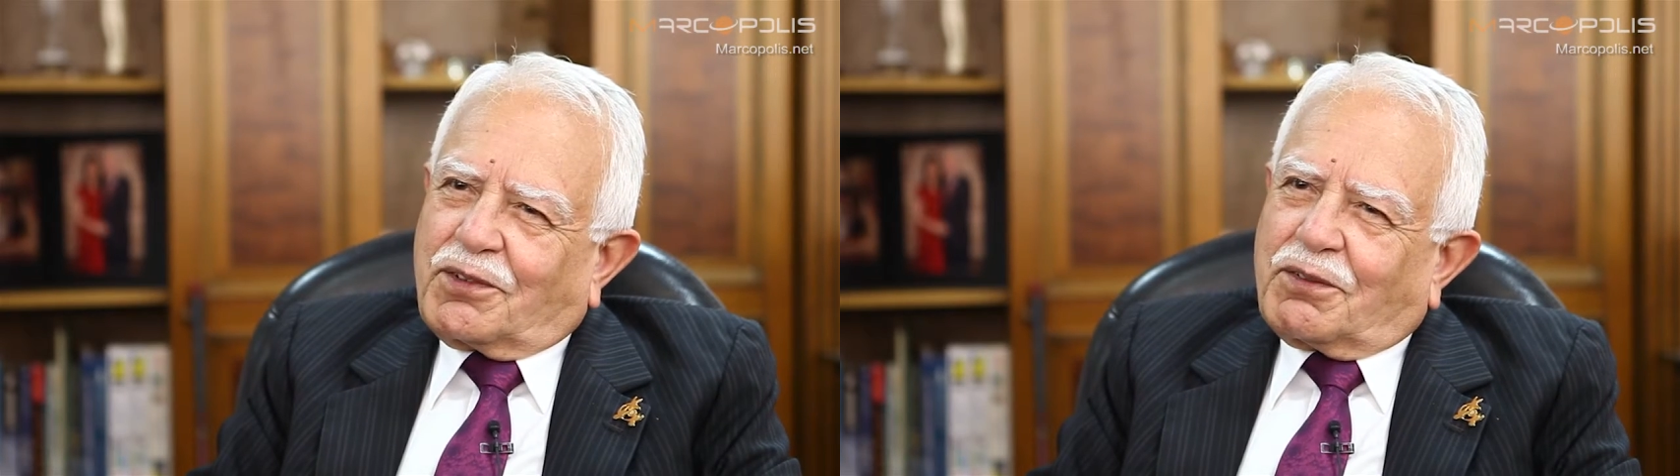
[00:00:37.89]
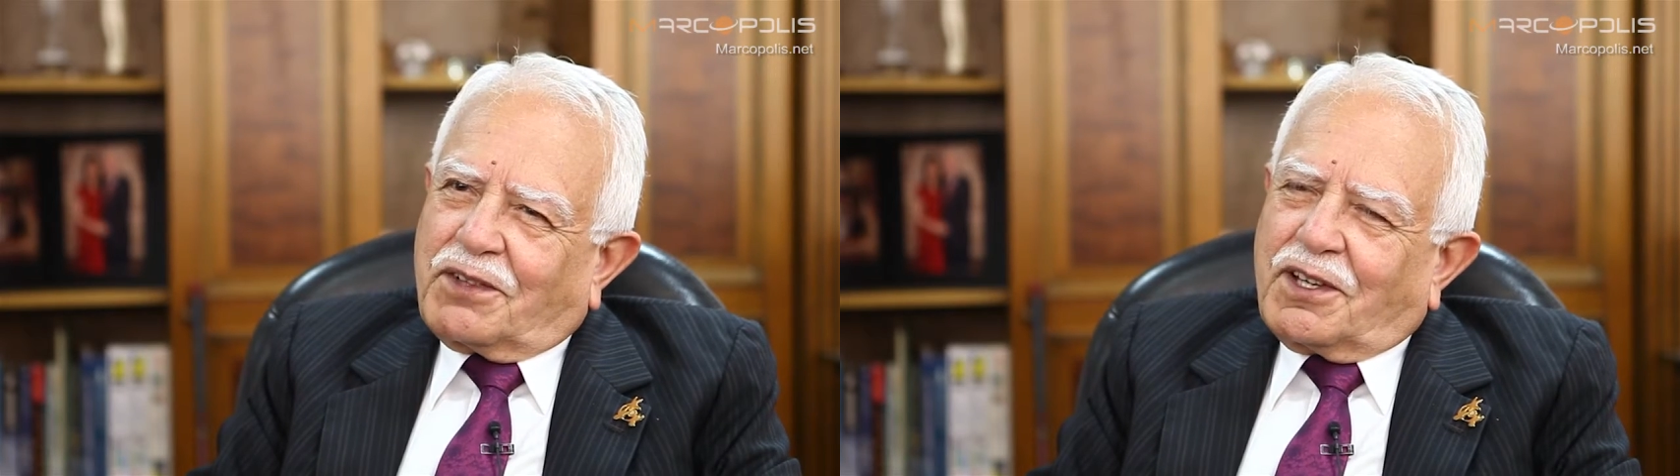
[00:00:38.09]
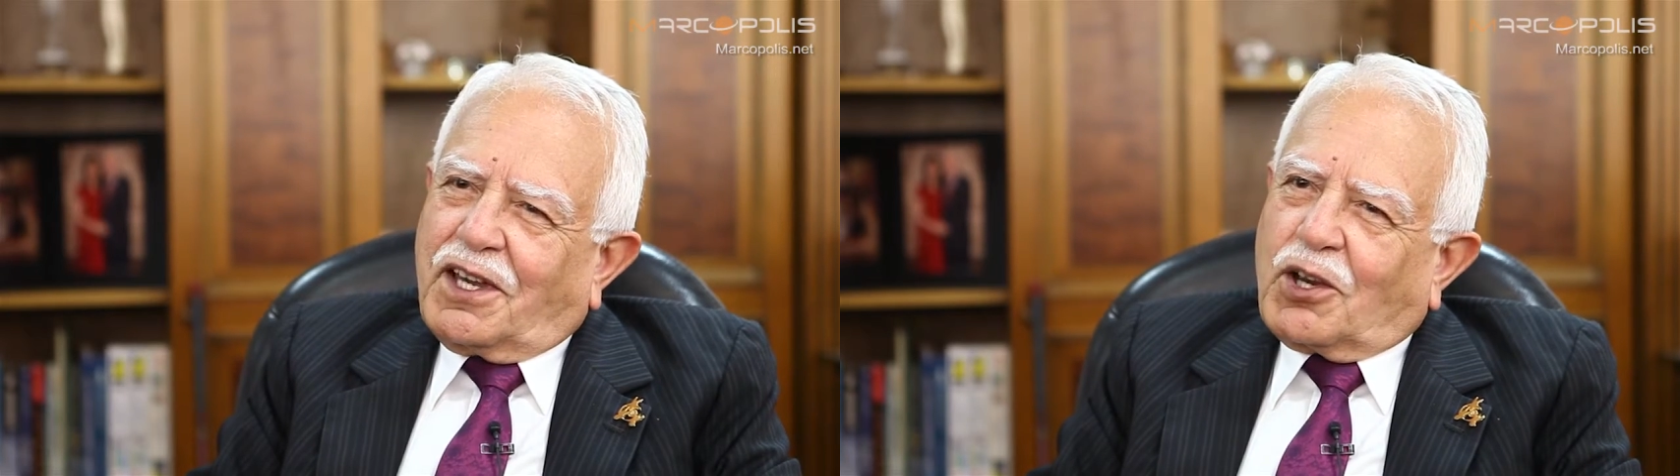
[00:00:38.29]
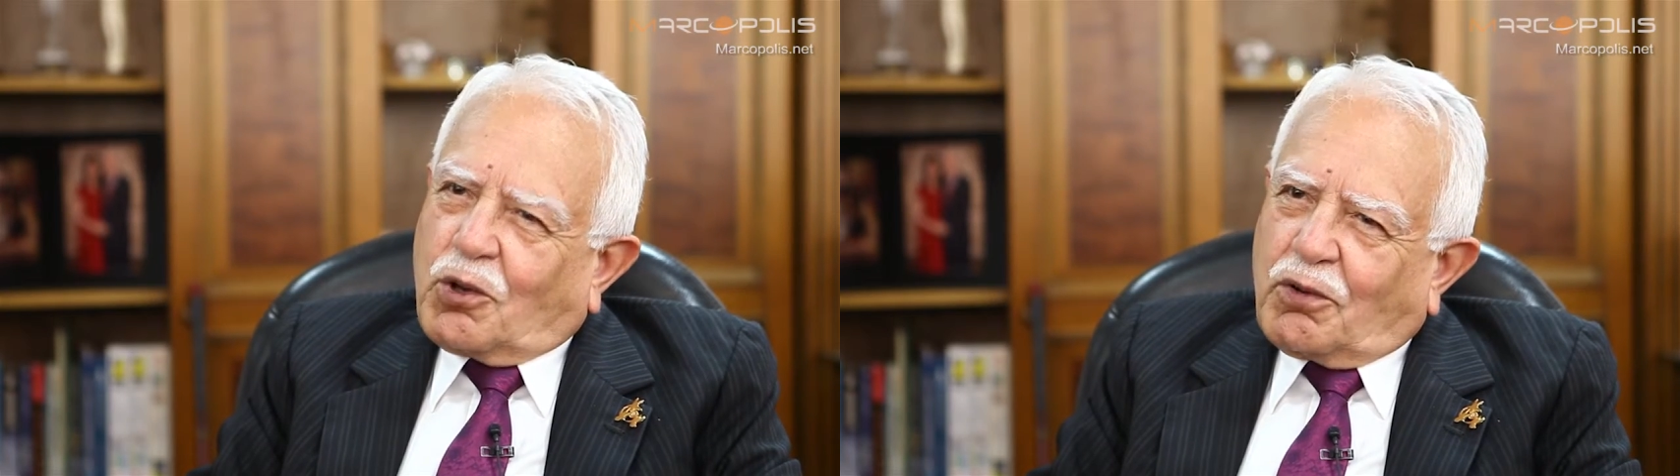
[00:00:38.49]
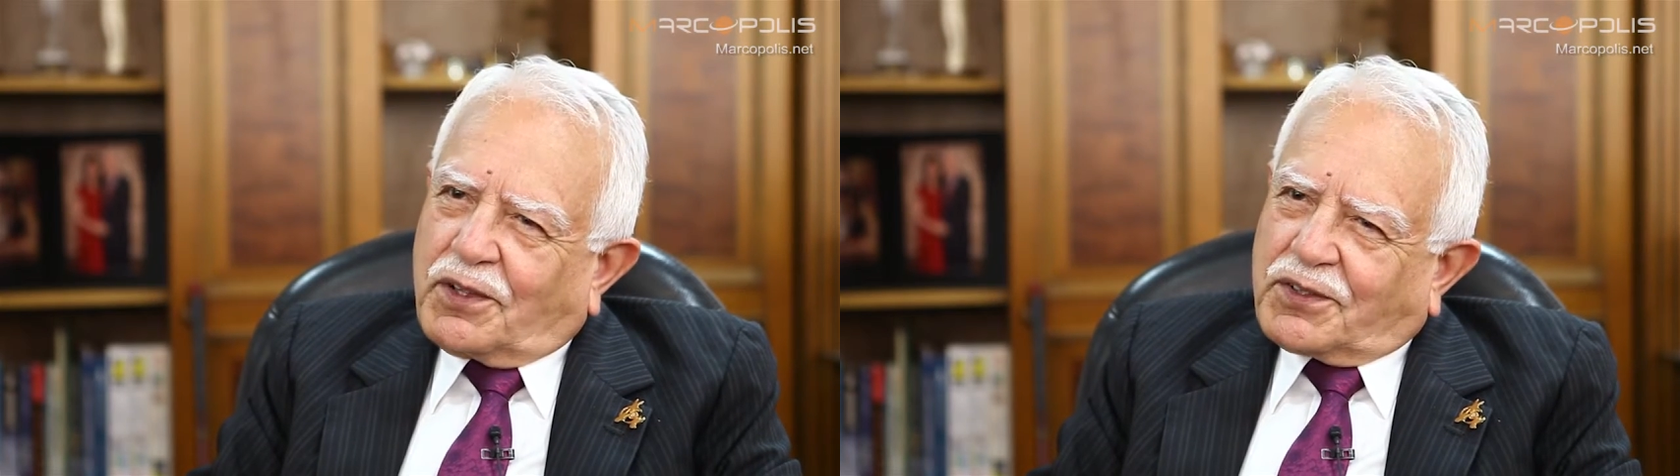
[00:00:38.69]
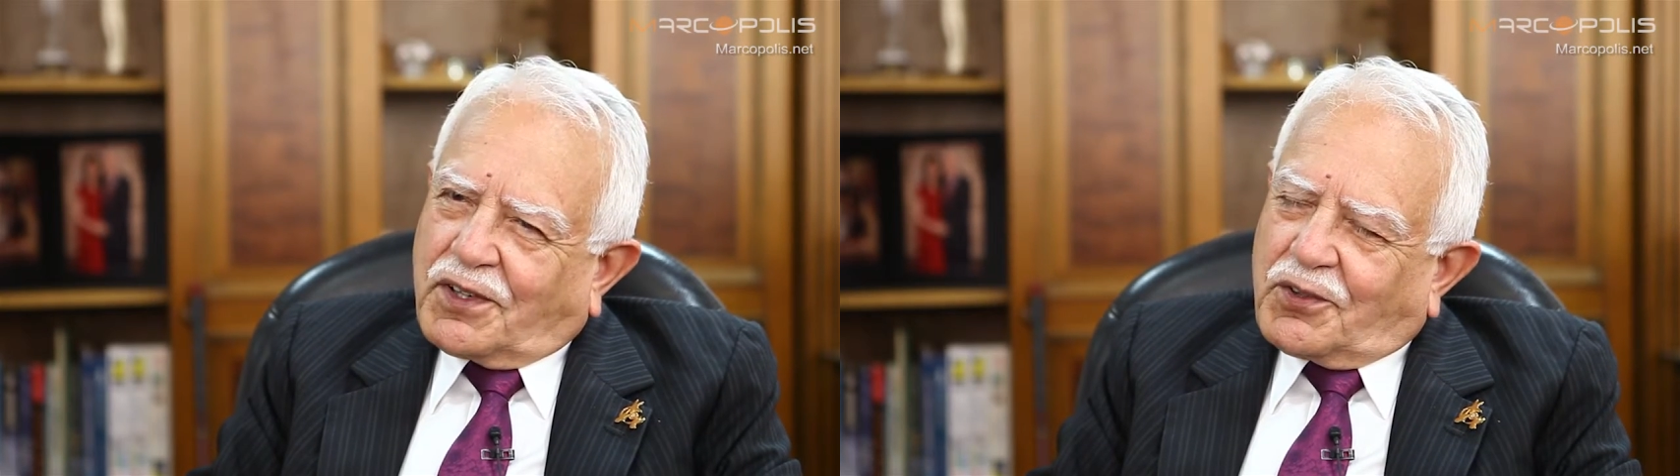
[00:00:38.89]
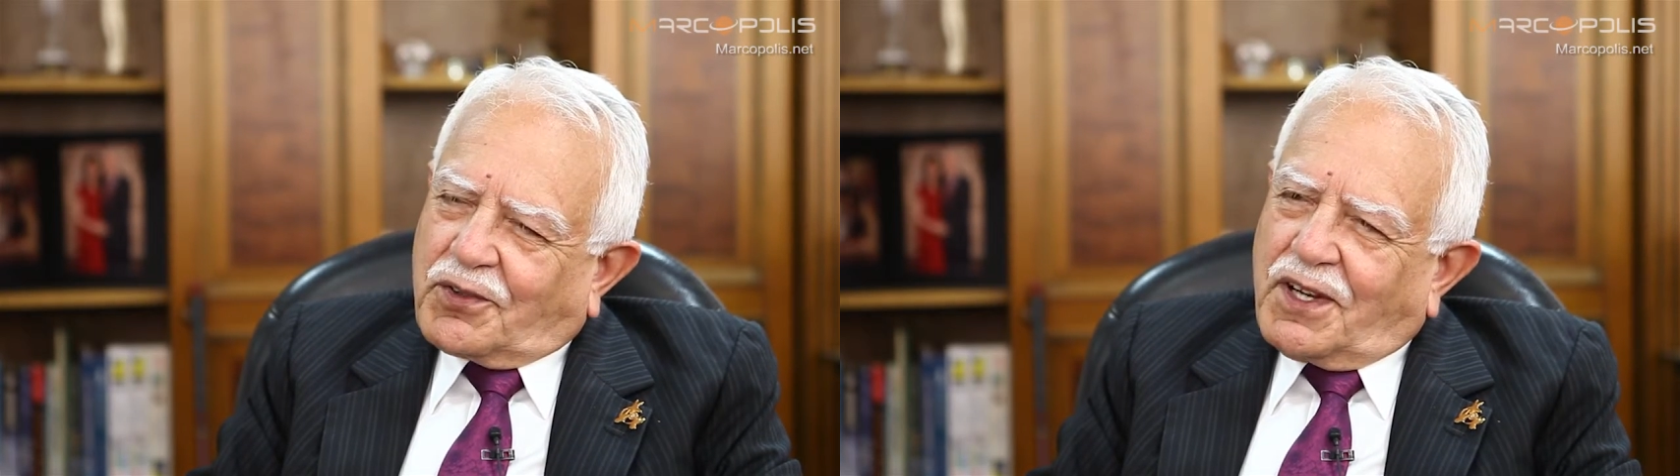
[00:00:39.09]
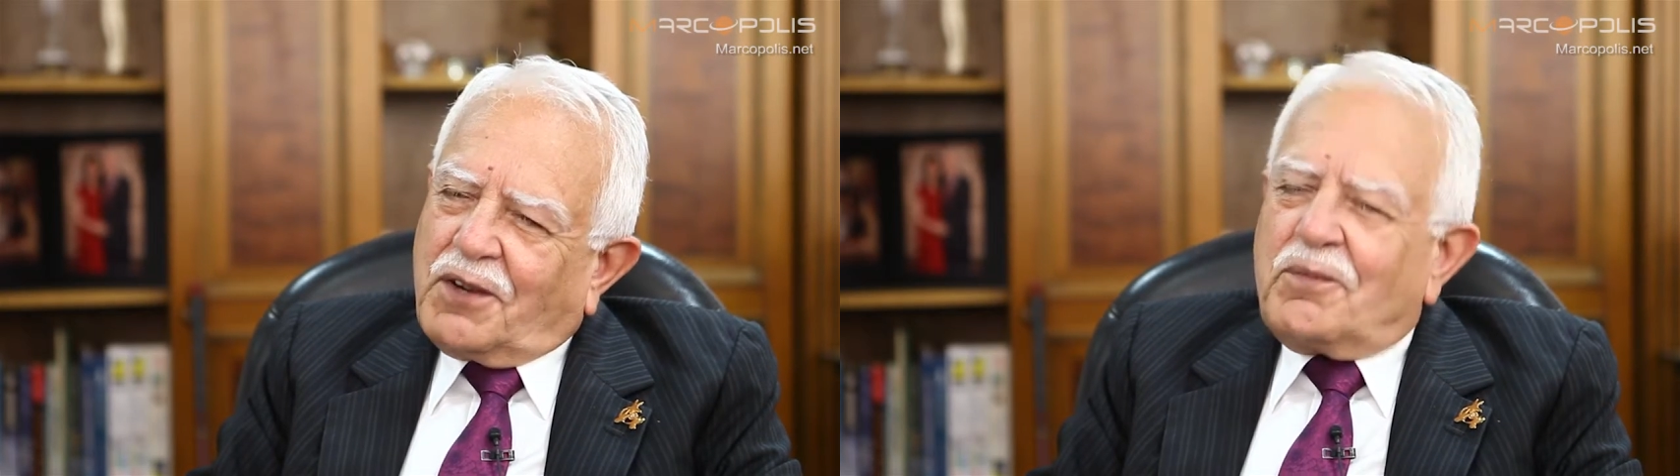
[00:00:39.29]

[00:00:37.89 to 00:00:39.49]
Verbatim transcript: of the ECOWAS country,